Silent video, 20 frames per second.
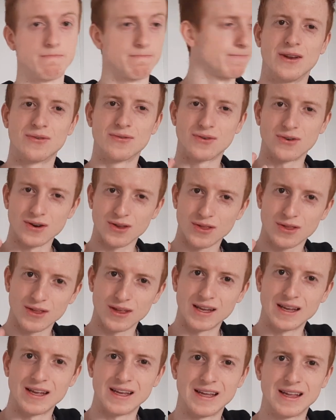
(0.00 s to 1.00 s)
The fourth
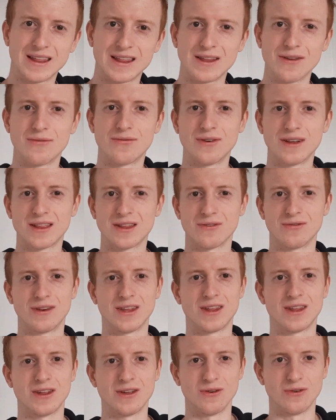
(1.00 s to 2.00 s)
thing is the fit of the
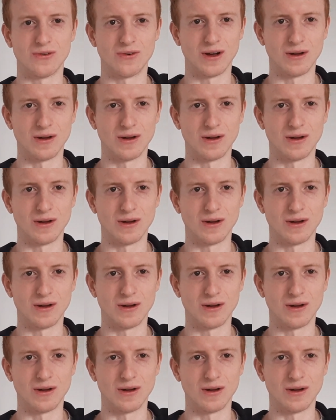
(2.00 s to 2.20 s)
shoe.